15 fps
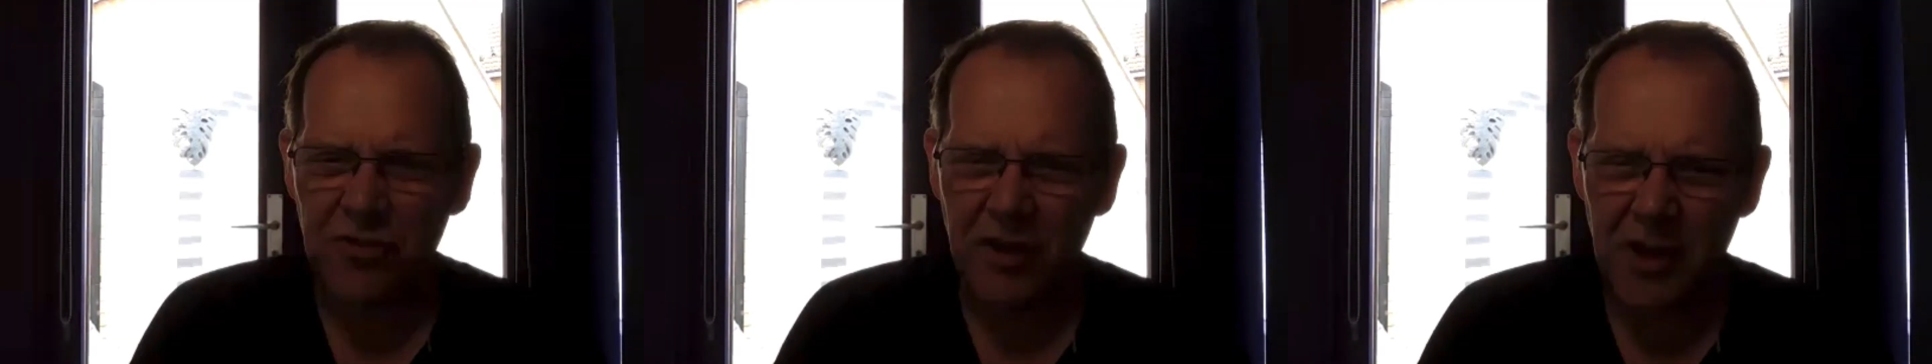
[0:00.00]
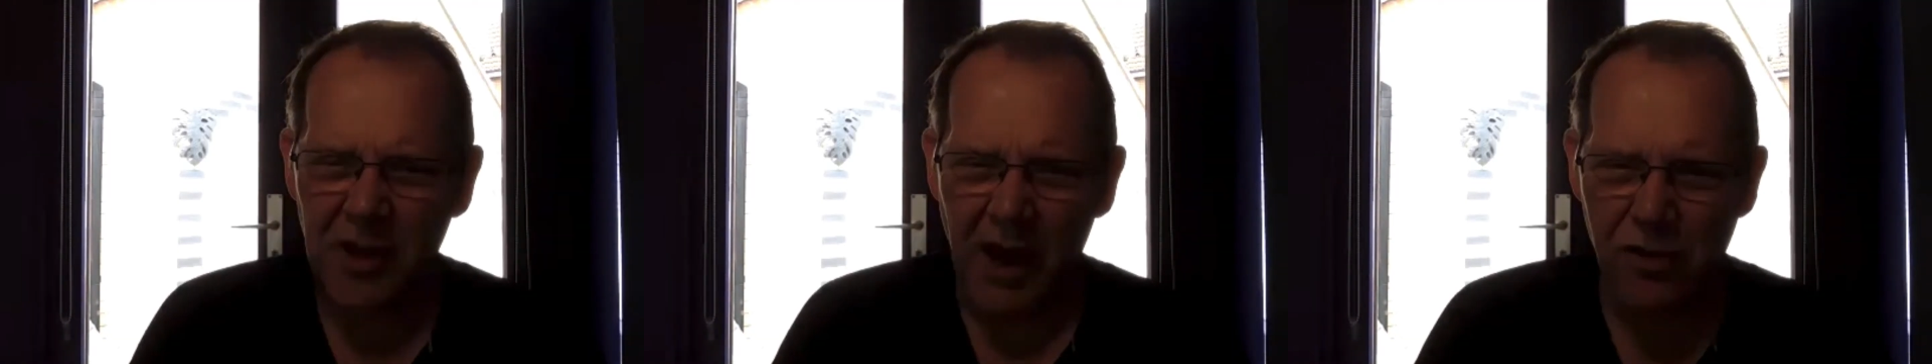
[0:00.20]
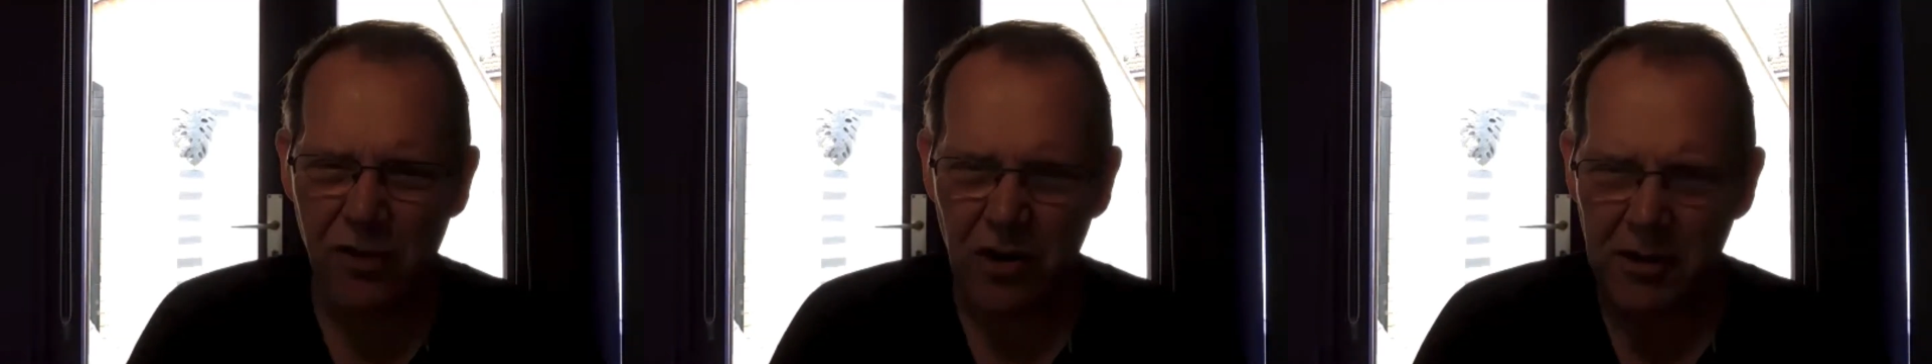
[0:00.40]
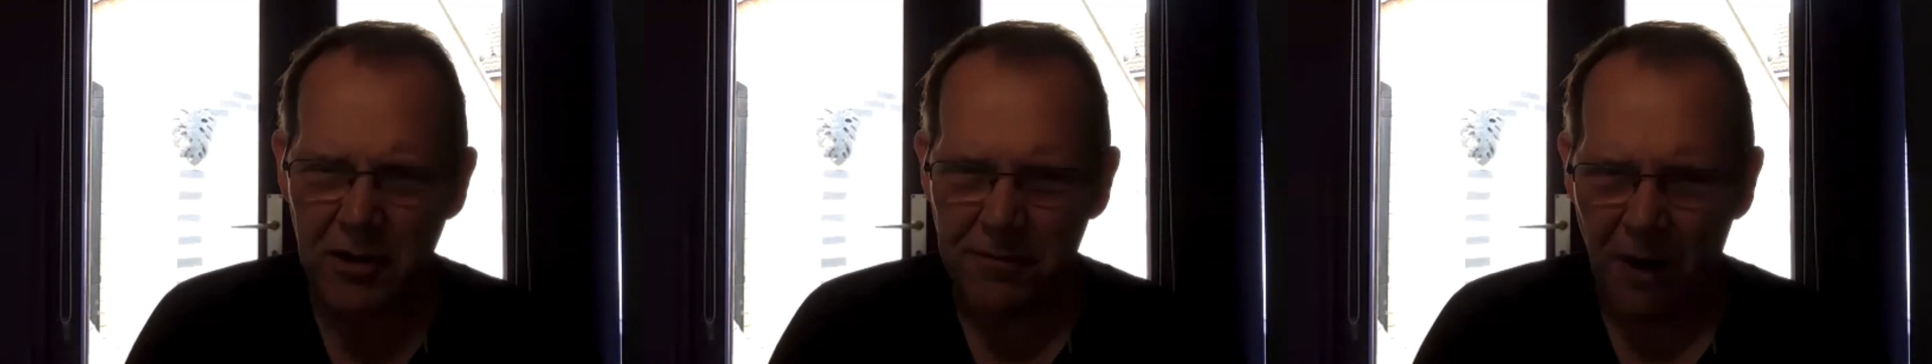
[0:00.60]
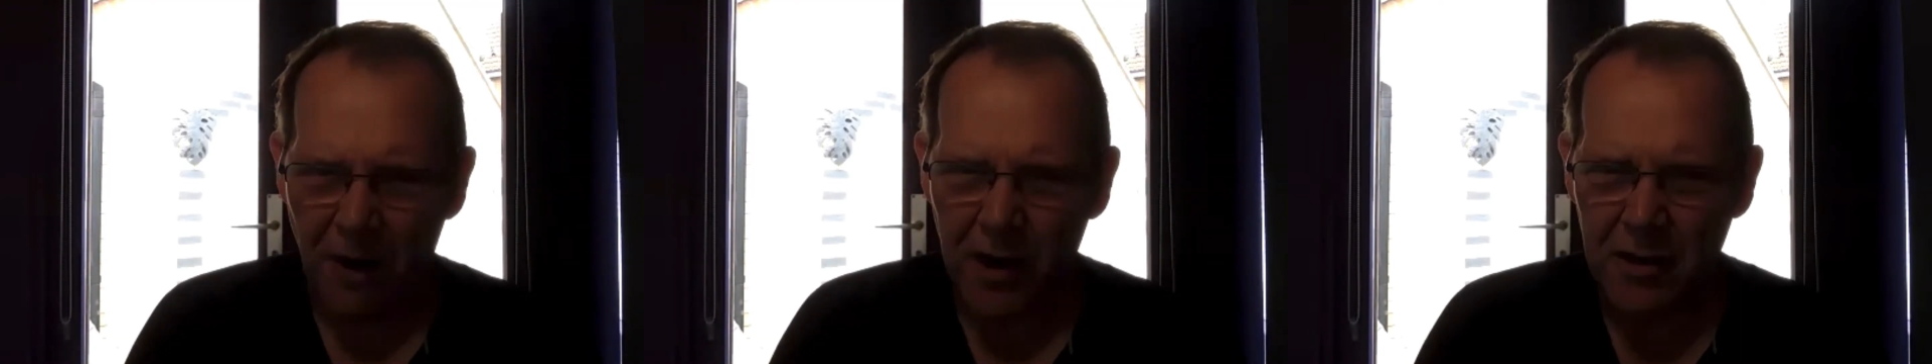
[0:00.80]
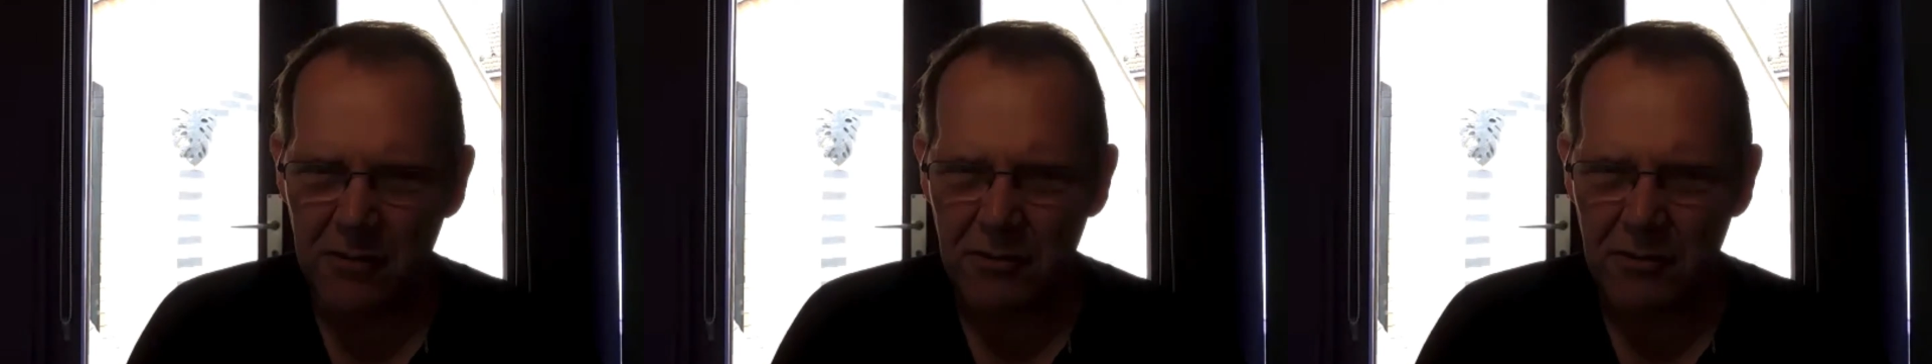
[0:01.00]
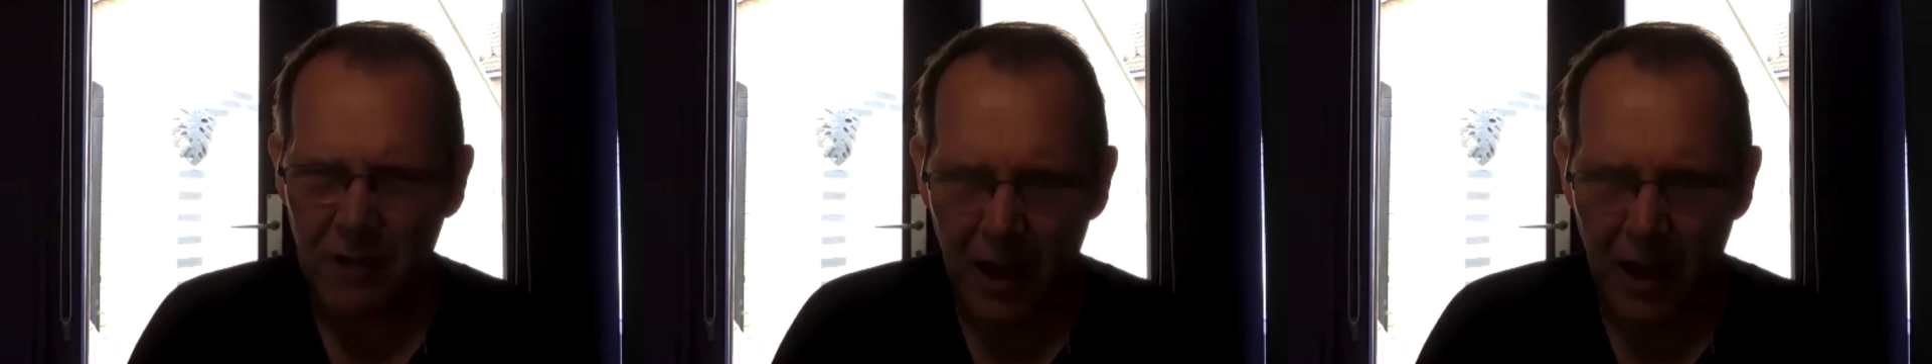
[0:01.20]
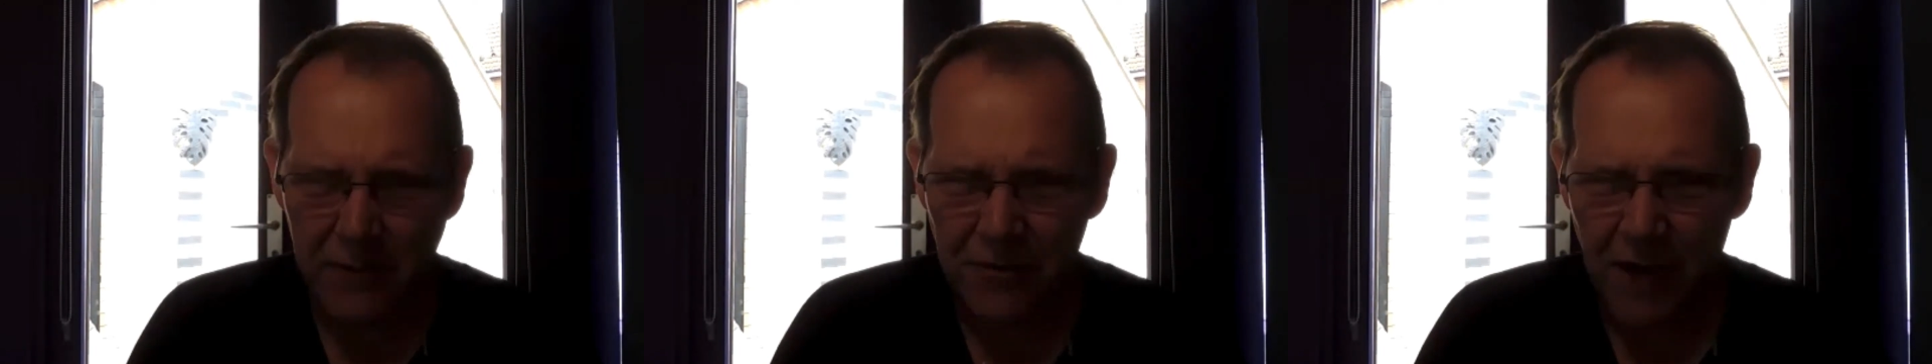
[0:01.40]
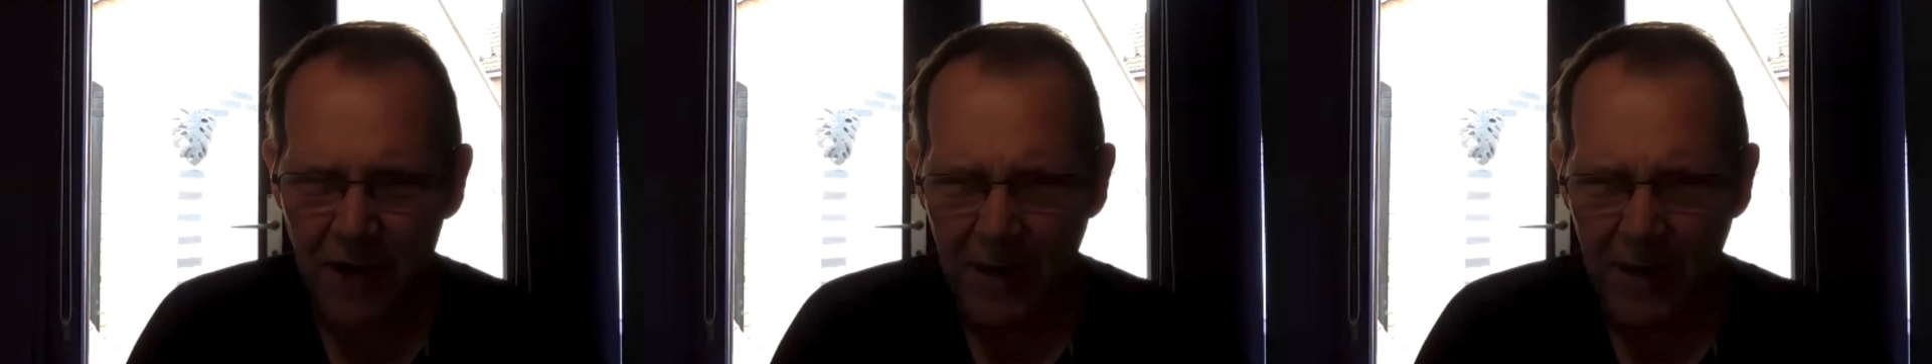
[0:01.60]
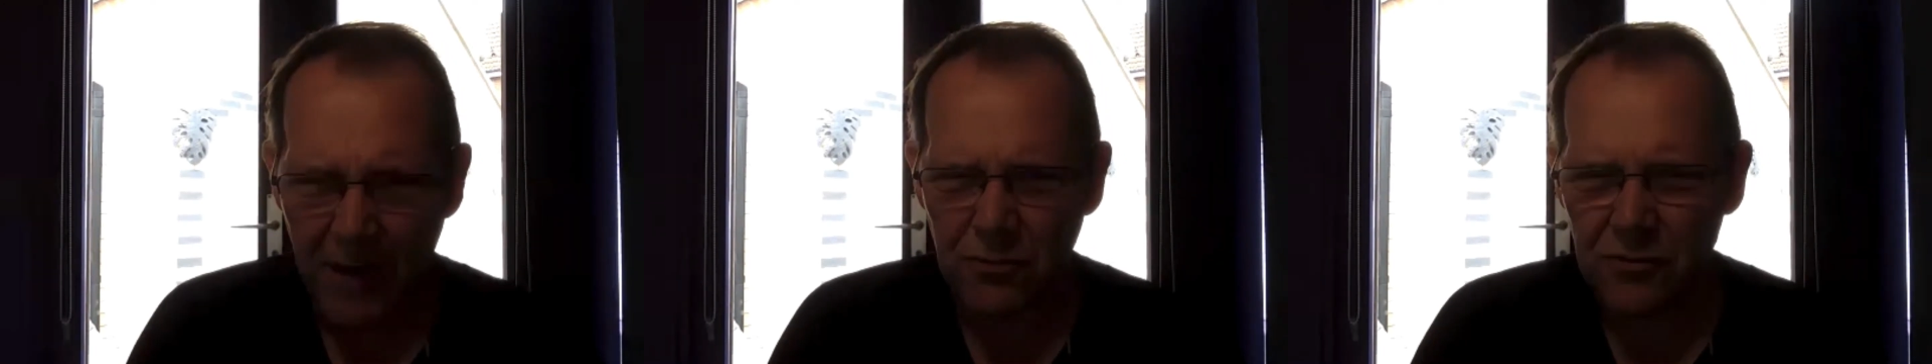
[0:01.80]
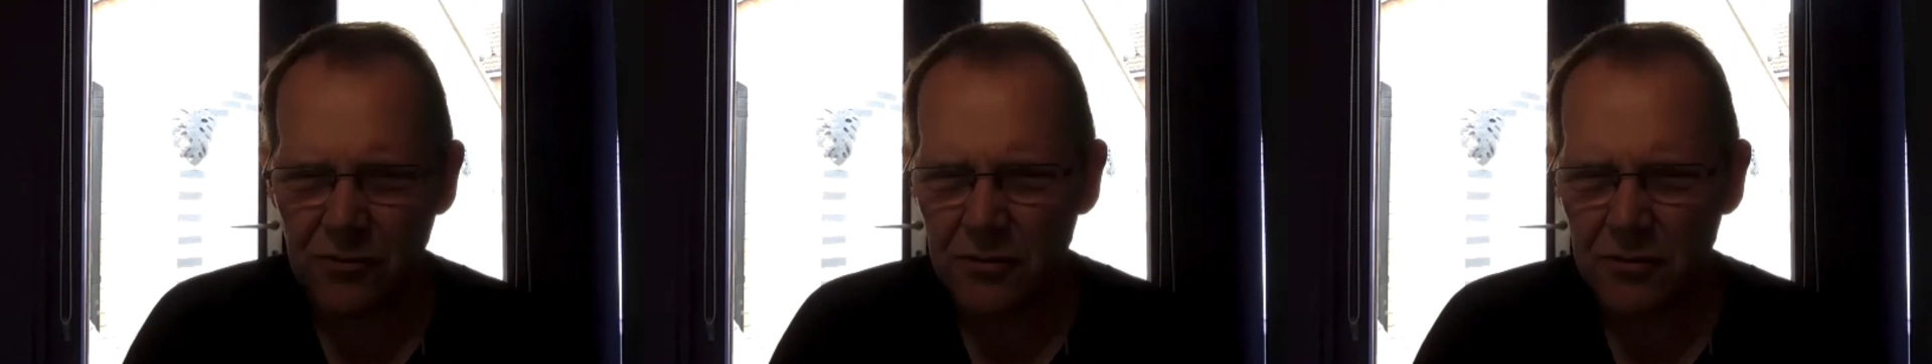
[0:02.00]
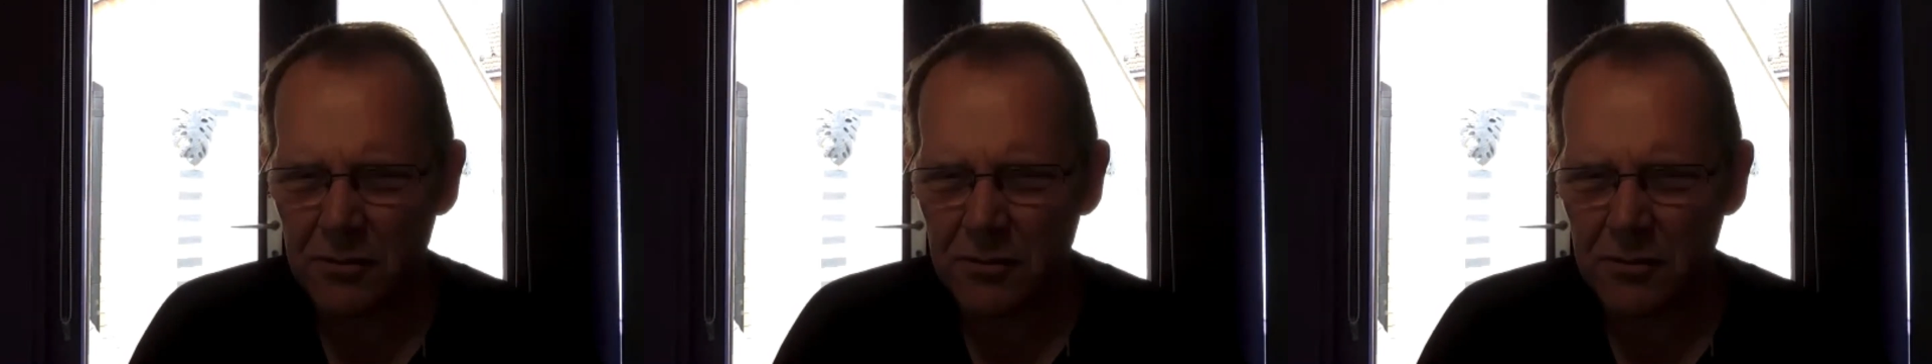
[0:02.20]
he actually firing live rounds?